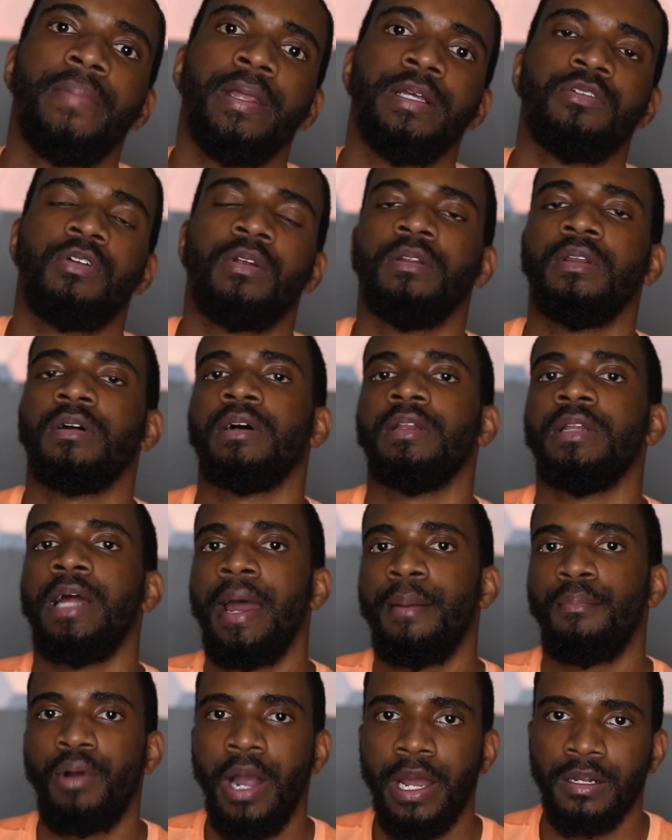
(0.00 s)
is going to look a
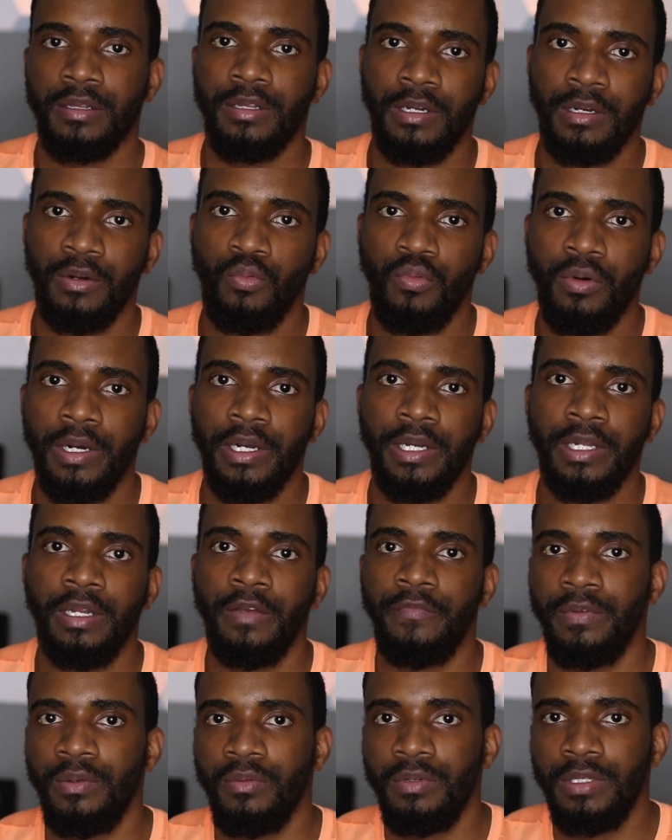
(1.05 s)
lot brighter than it would
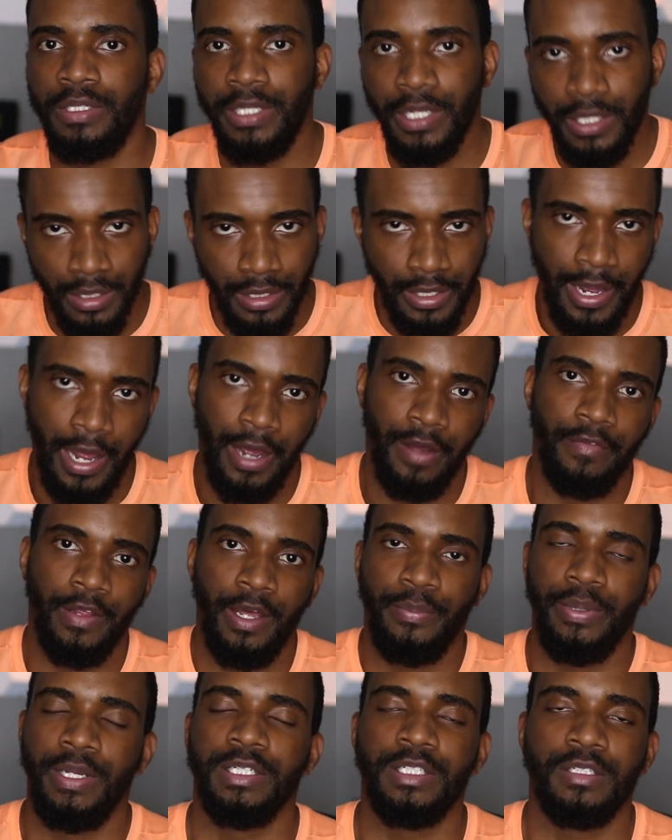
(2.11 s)
if you didn't have
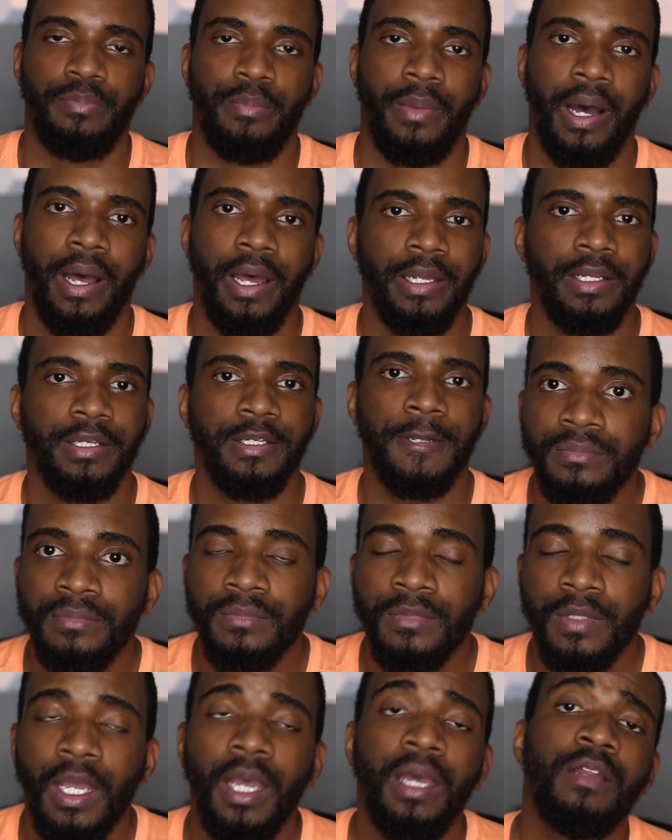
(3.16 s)
that peace of mind.
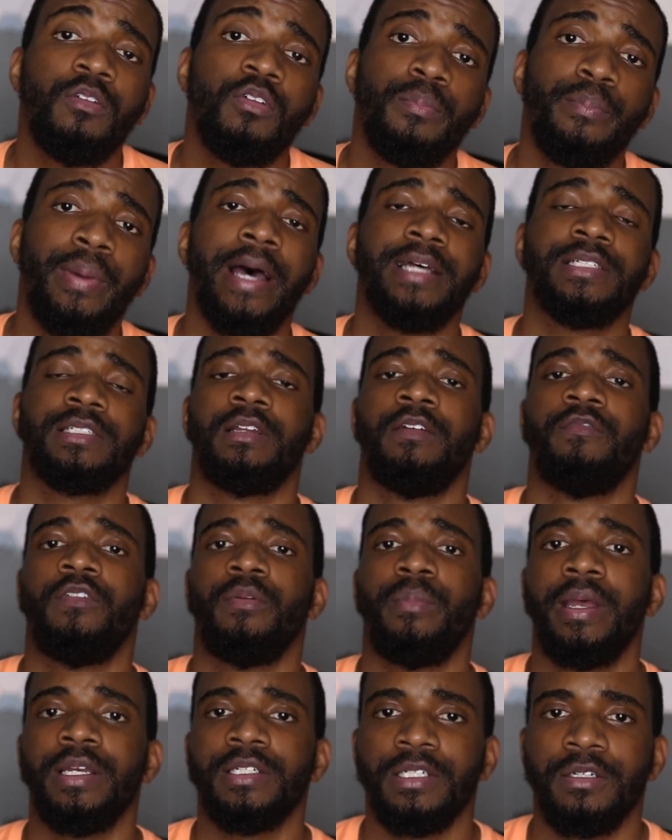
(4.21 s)
And you can pass that
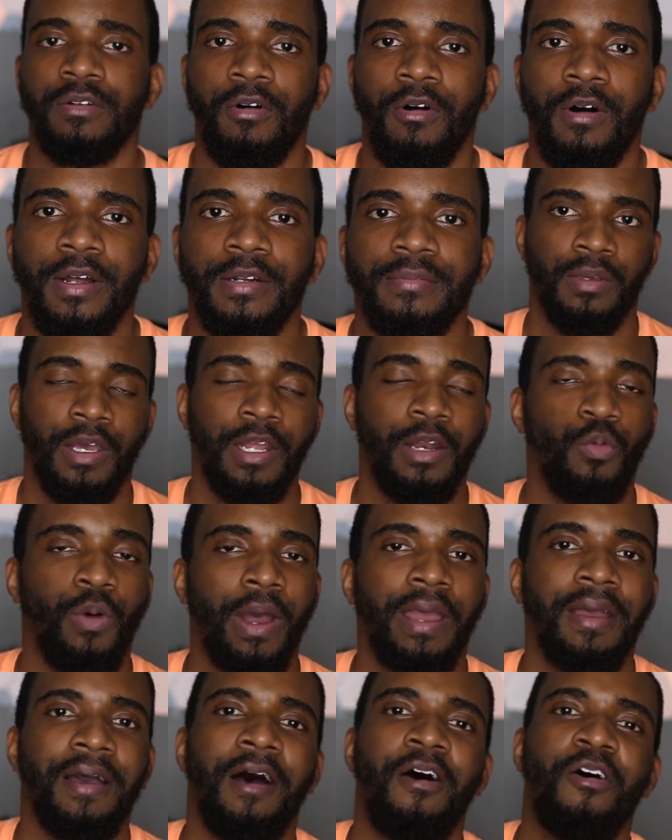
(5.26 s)
information on.
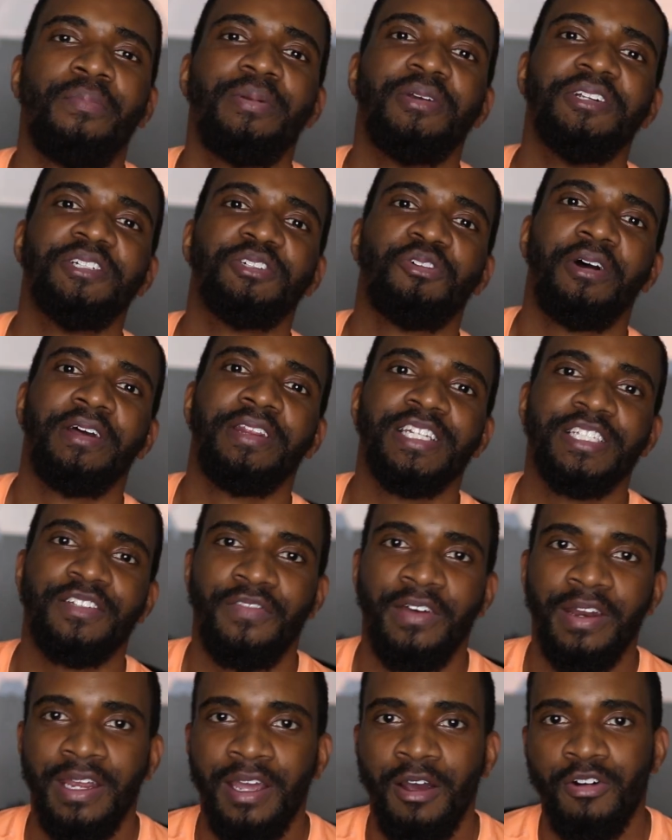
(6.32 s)
Anyway, I hope you enjoyed this
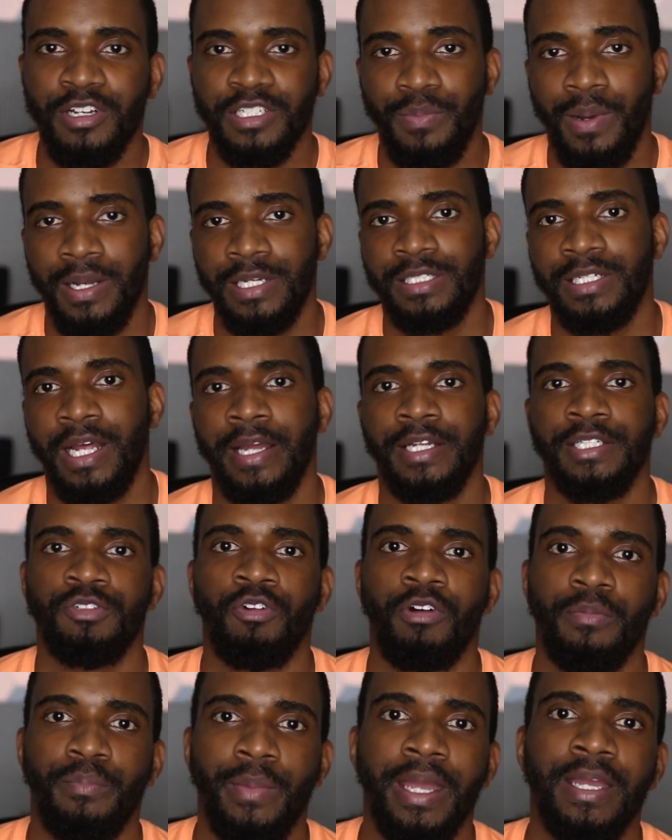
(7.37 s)
video as much as I
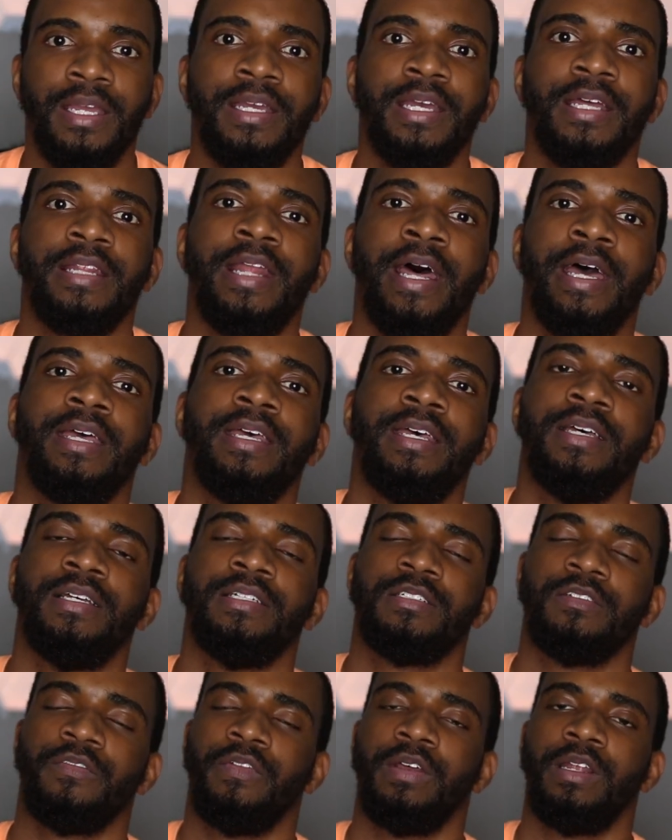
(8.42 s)
enjoyed making it. That
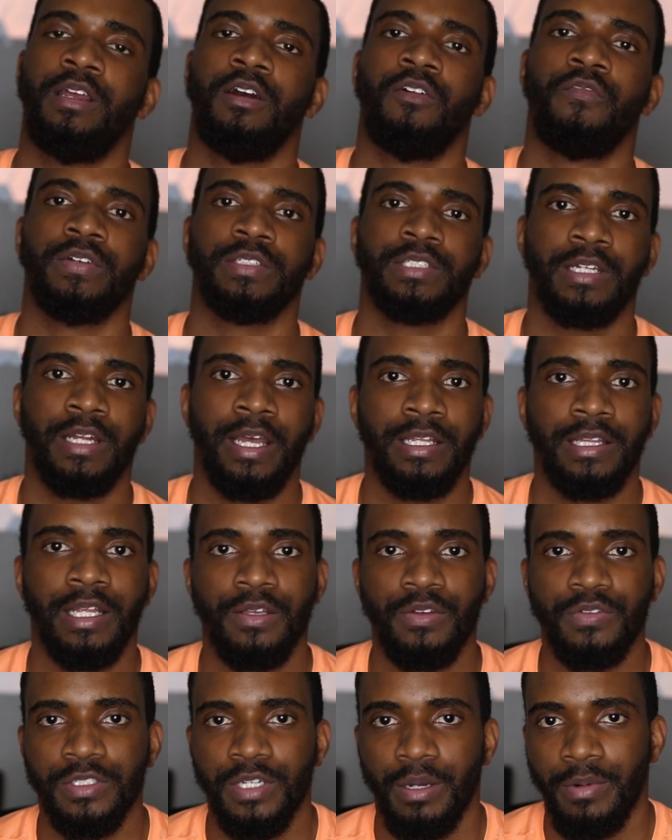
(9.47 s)
is the video for today.
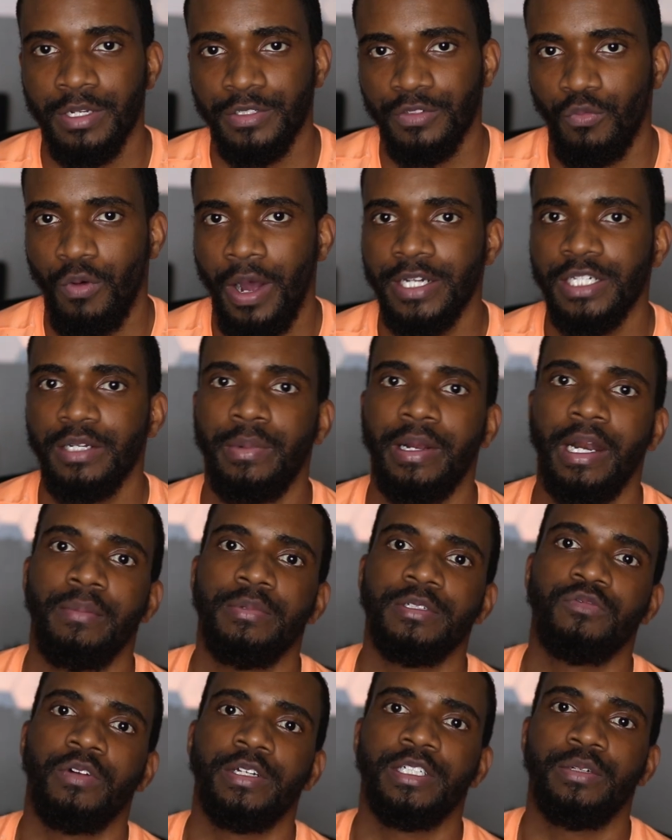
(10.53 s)
Thank you so much for watching. My name
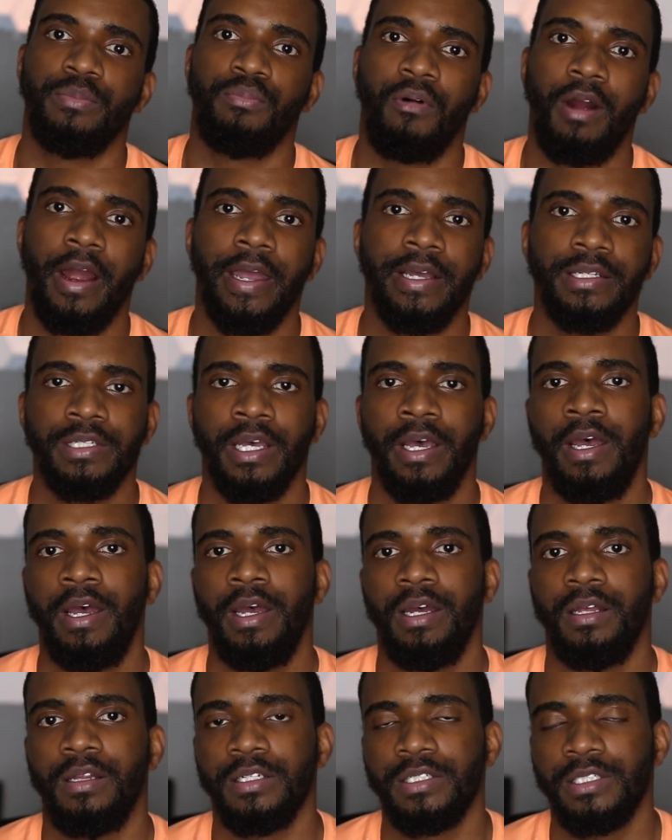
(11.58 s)
is Reggie Bryant,
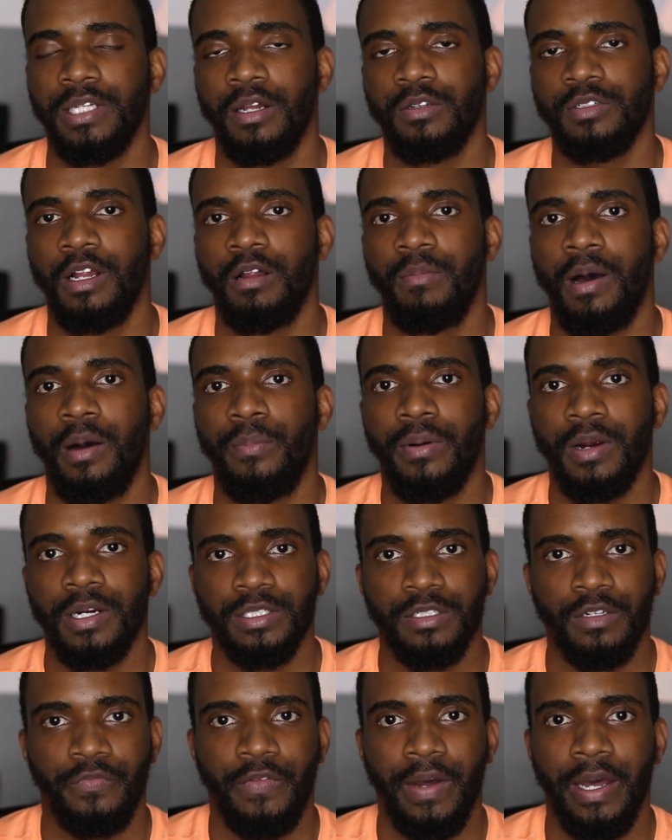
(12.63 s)
and this channel is all about
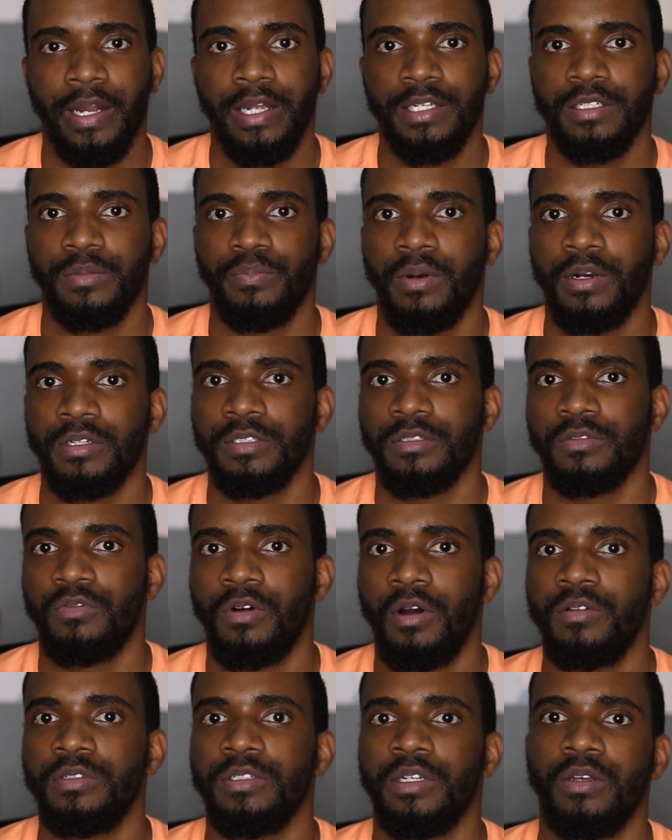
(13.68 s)
personal finance and personal
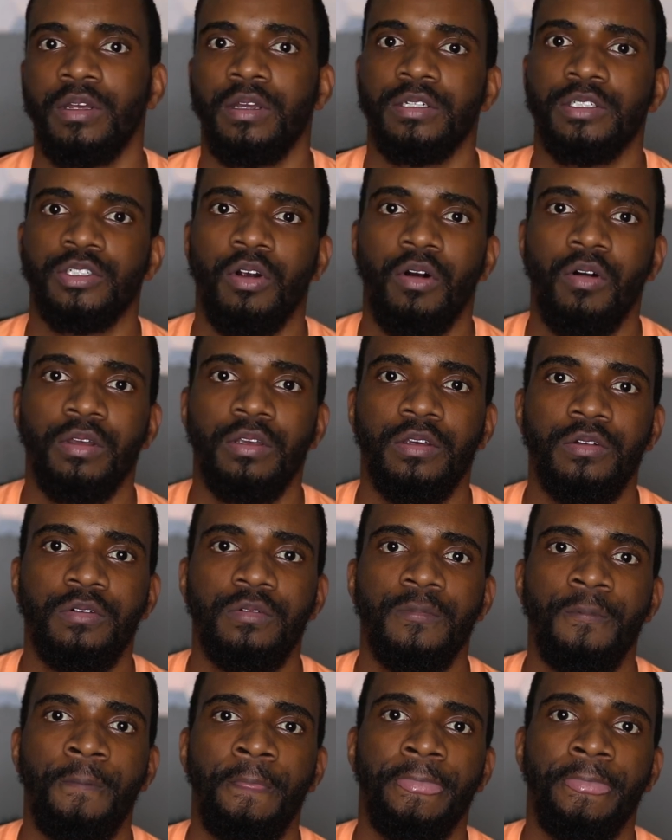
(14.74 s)
growth so you can control you,